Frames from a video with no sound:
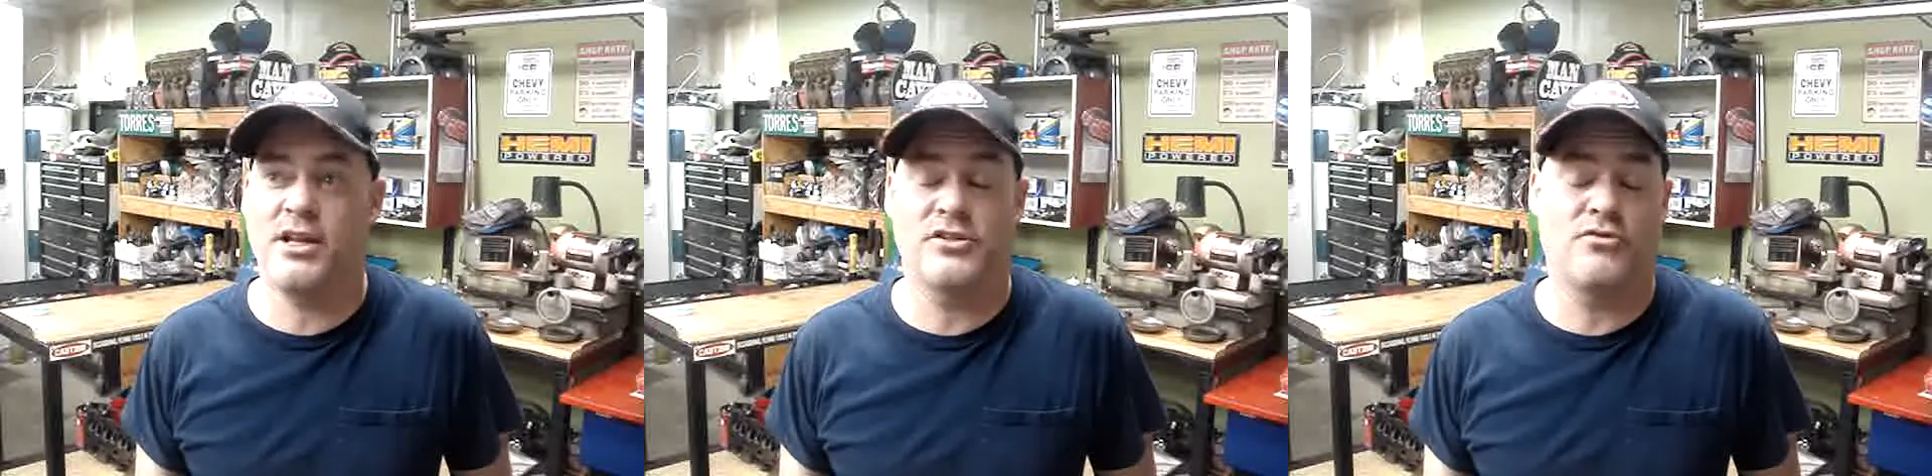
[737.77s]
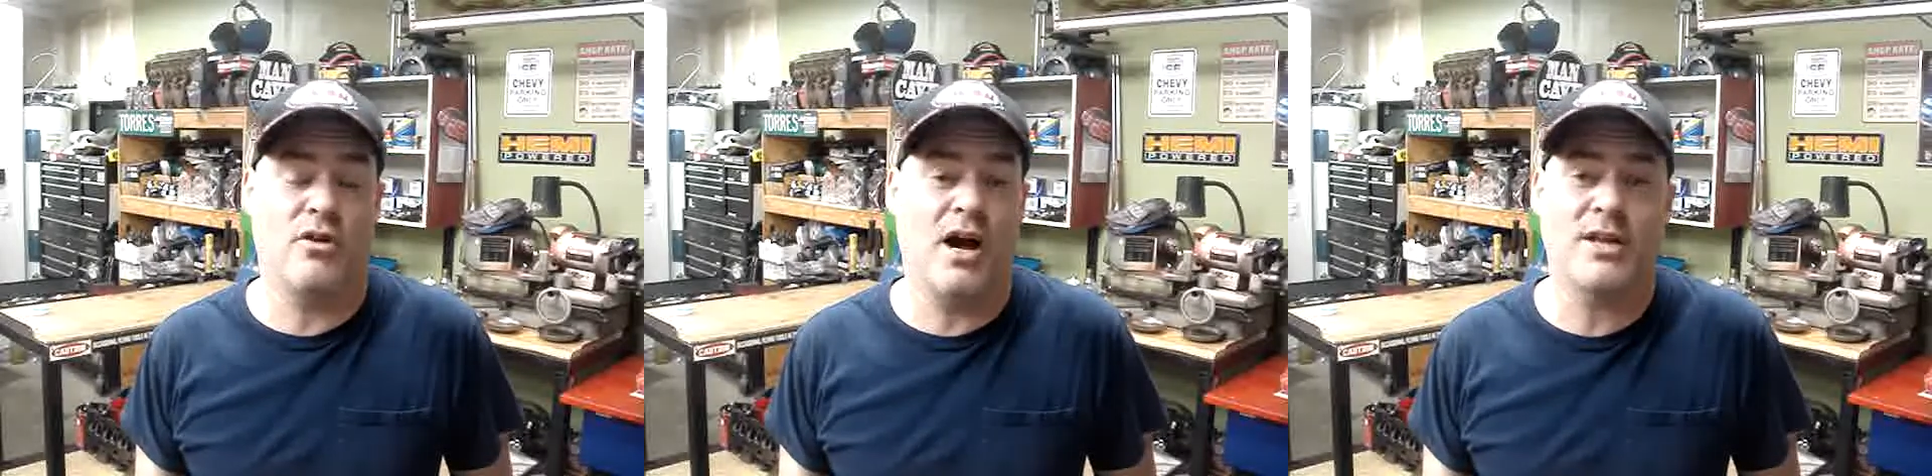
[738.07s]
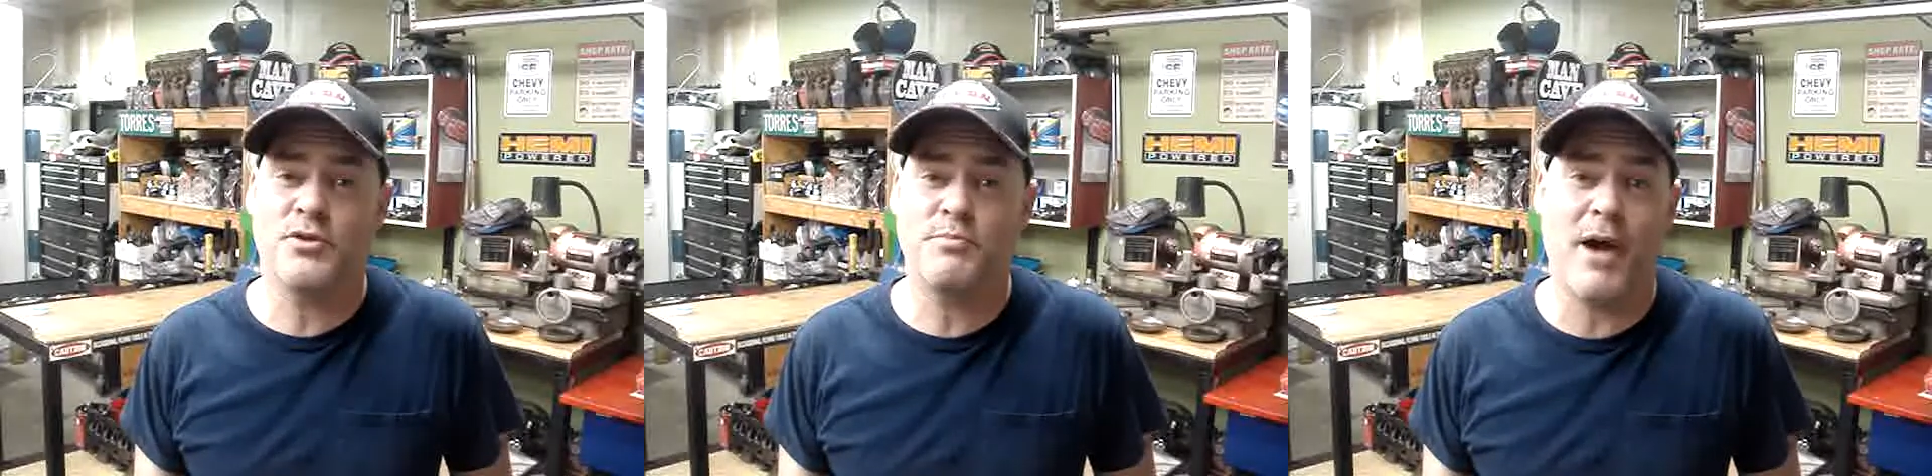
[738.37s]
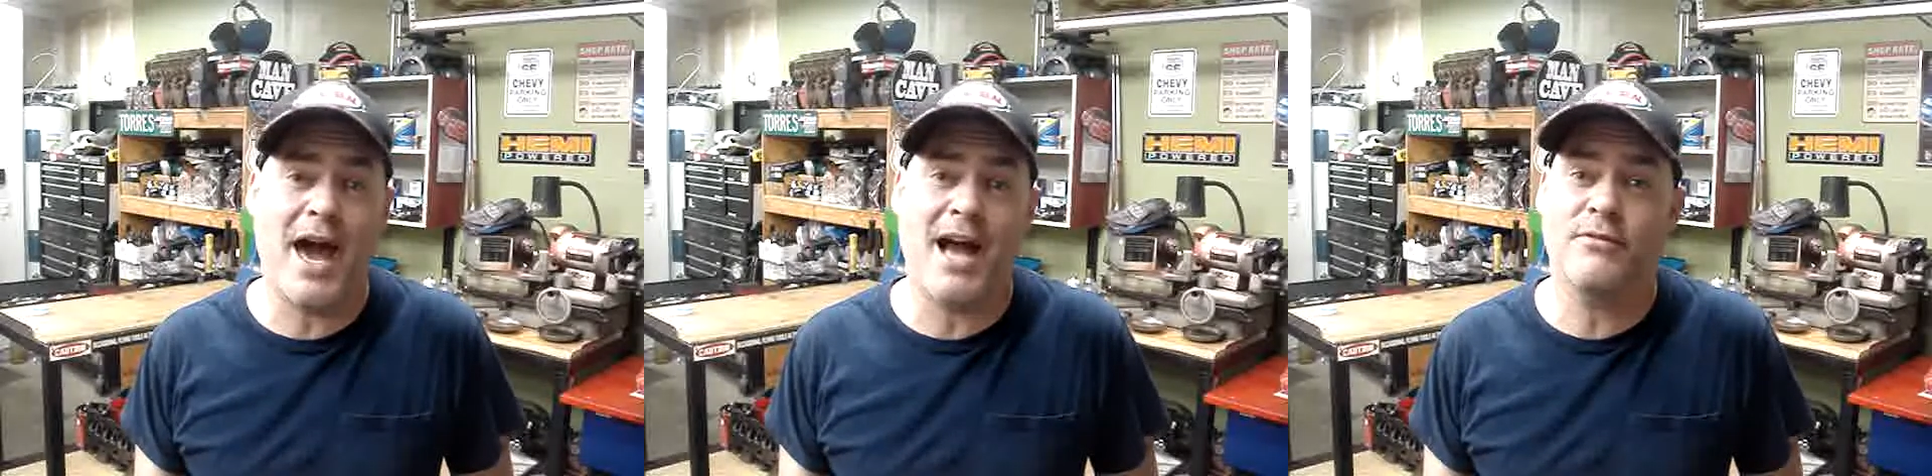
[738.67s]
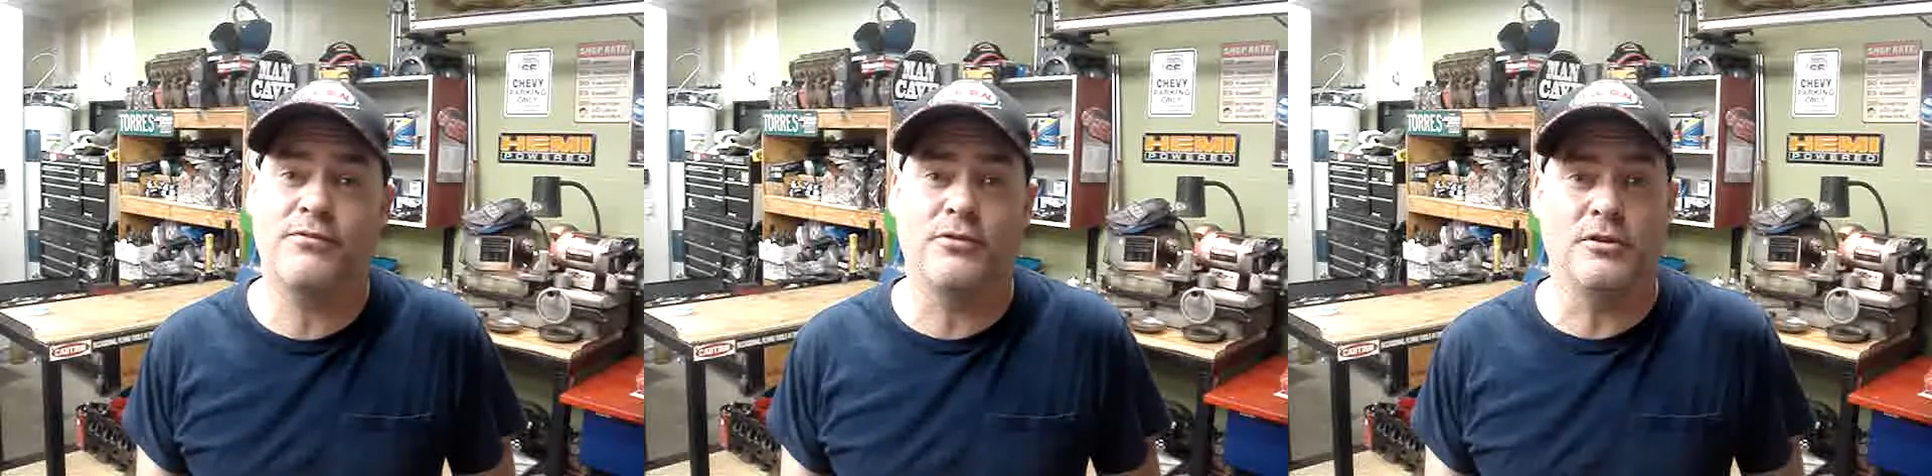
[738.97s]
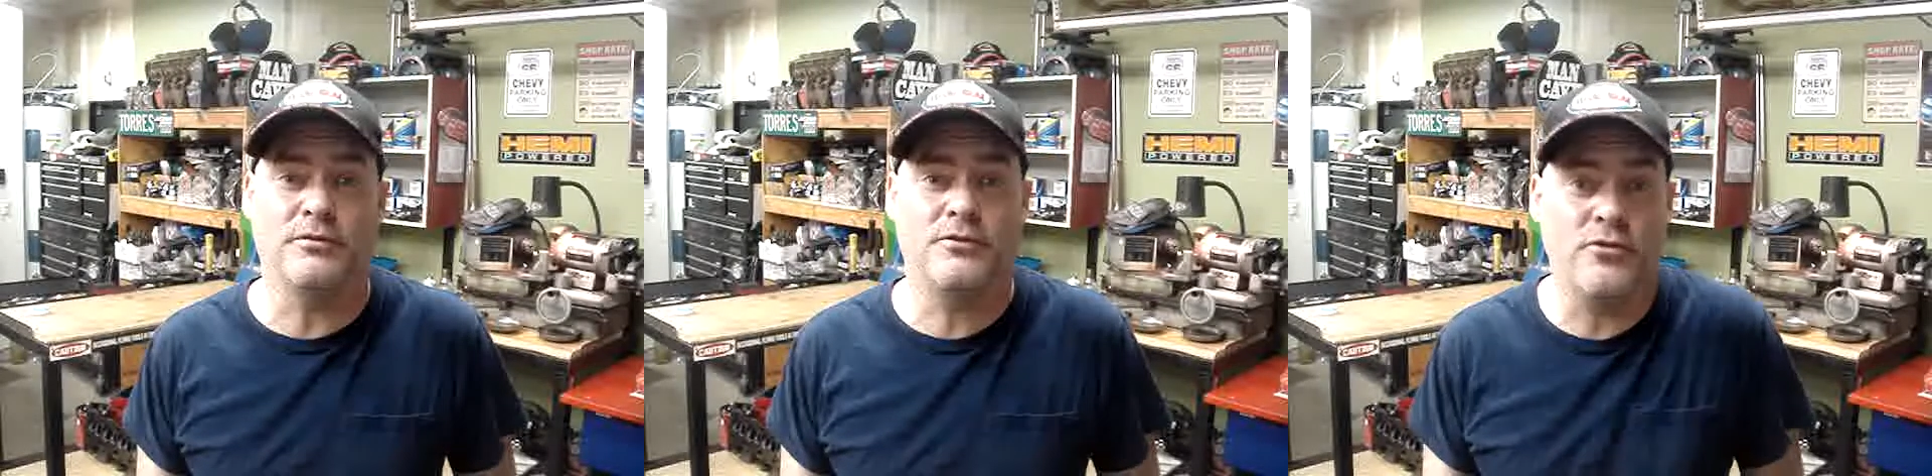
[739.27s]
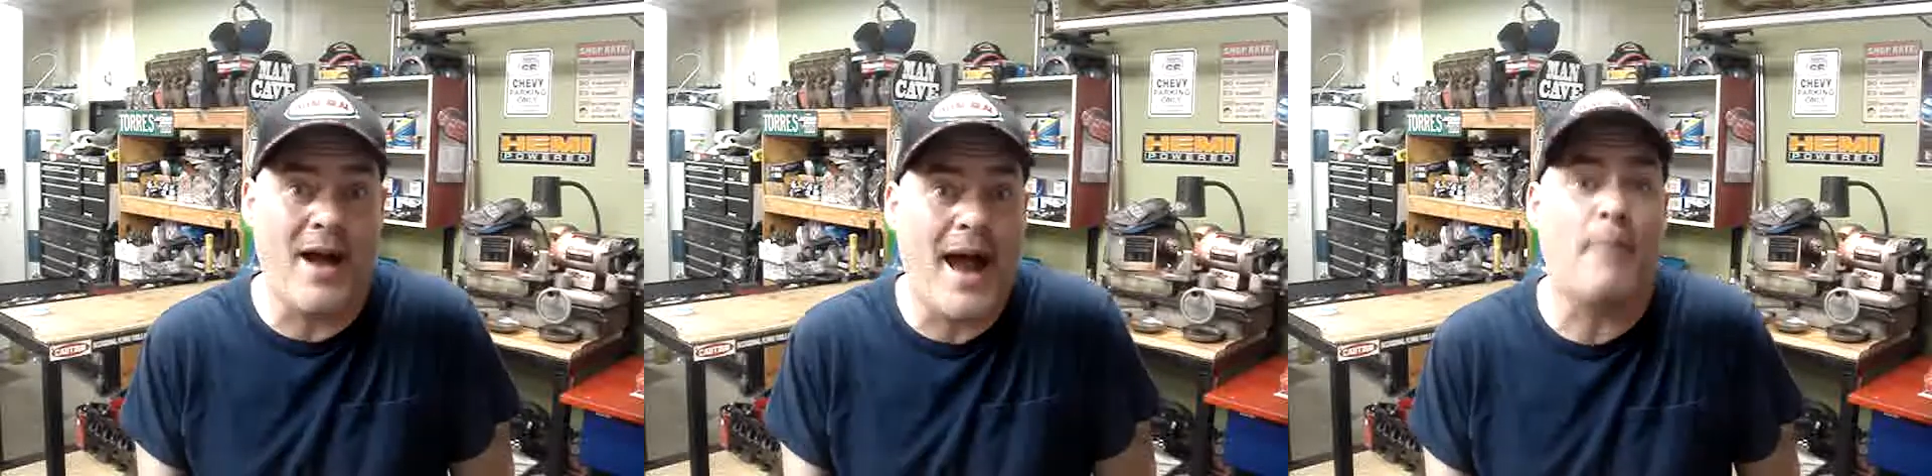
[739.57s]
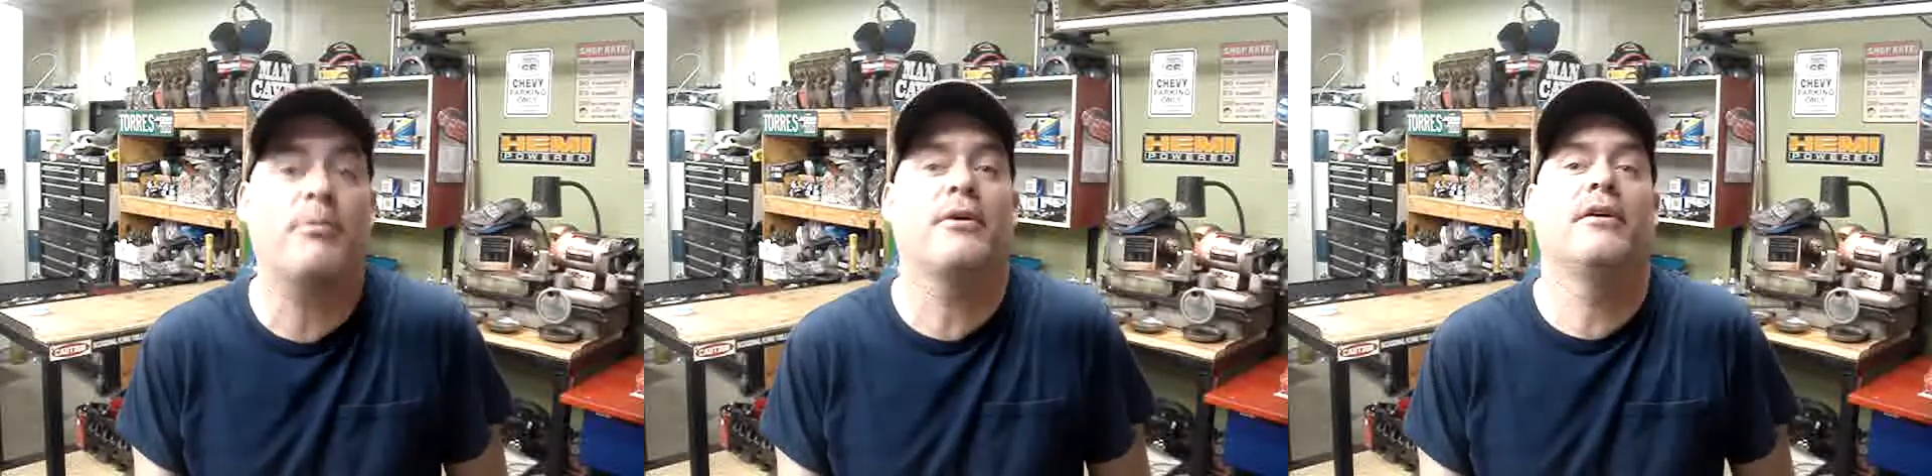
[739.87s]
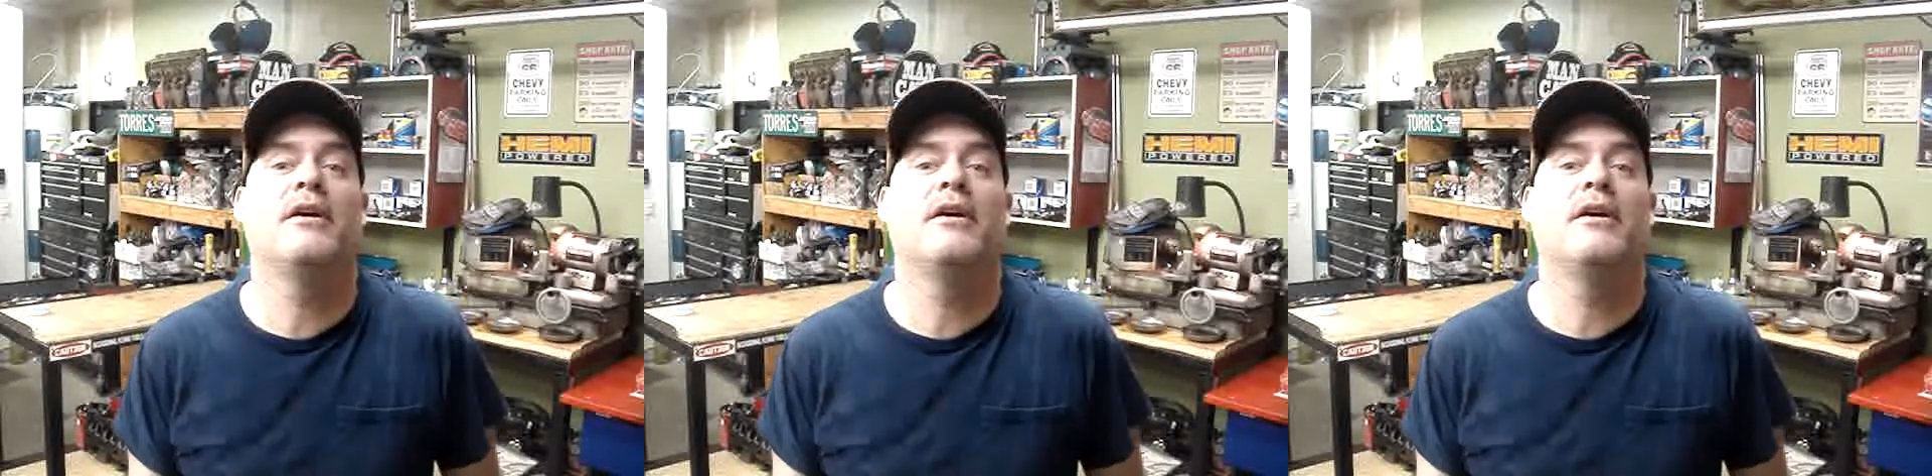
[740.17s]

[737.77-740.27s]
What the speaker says: his garage was packed full of crap.